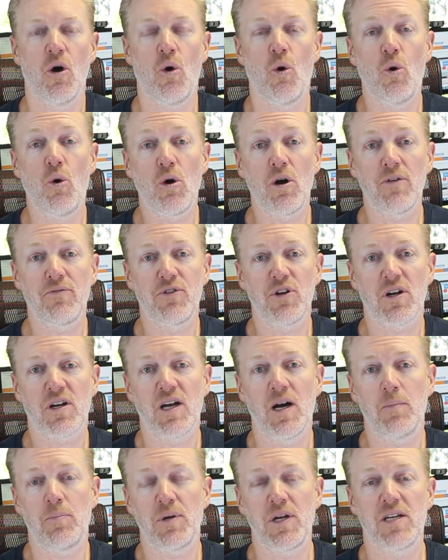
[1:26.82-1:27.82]
or if your
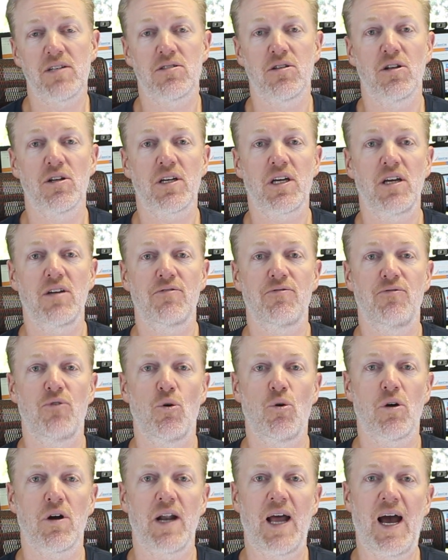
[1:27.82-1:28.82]
company is looking
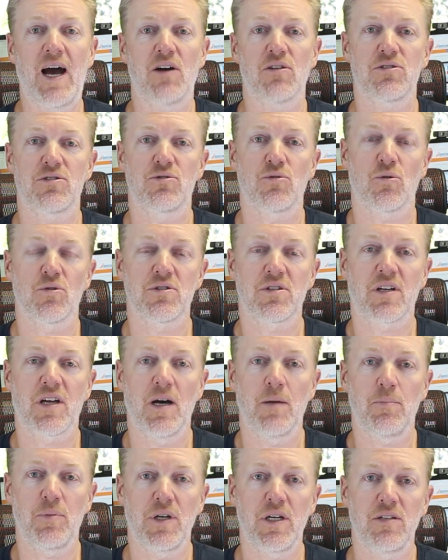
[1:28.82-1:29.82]
for an outsourced
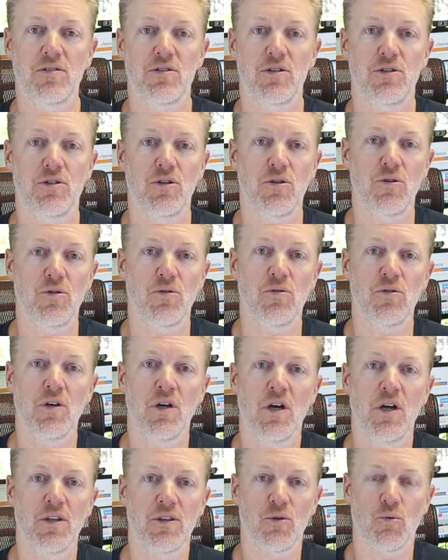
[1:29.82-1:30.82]
company to do
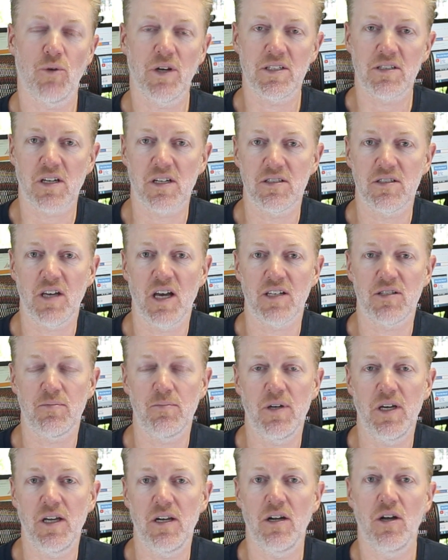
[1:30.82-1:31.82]
the risk
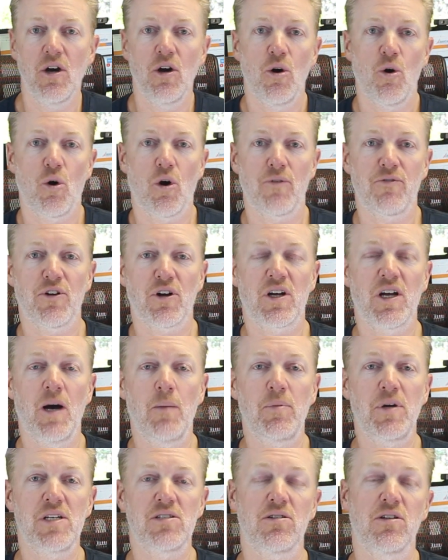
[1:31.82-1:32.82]
assessment, or if your
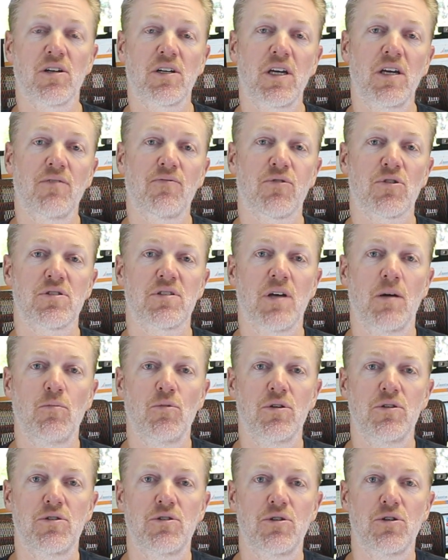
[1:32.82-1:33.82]
company is looking for
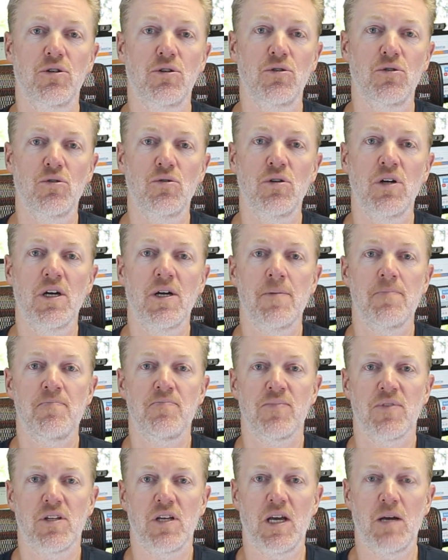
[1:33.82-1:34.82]
someone to
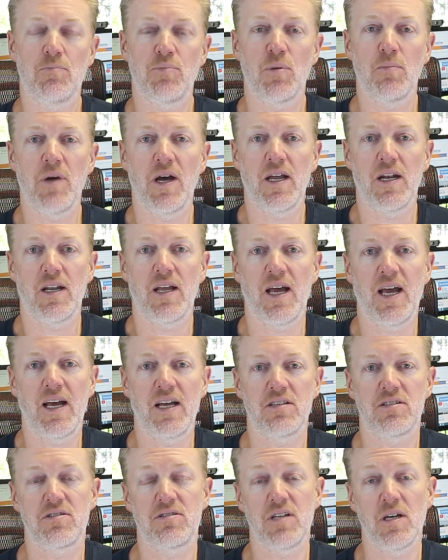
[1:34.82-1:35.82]
implement a
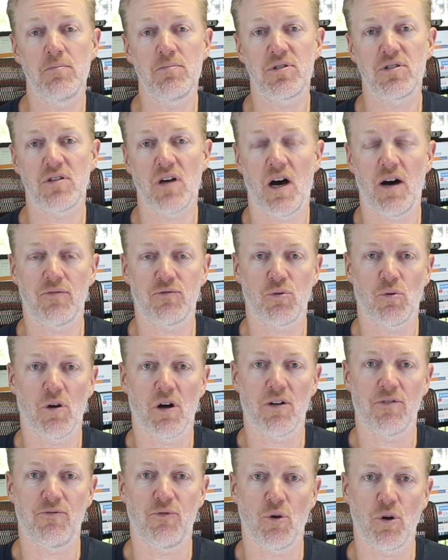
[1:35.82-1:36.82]
S I E M
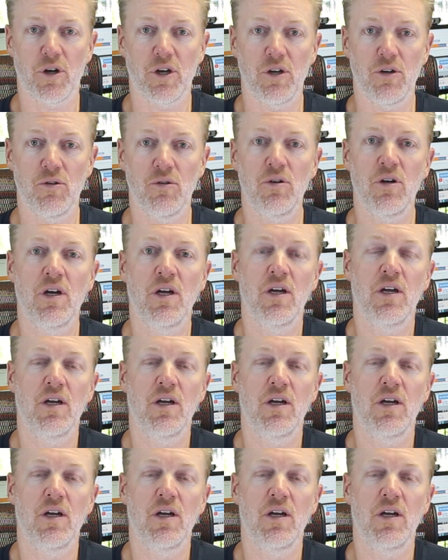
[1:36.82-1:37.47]
software for you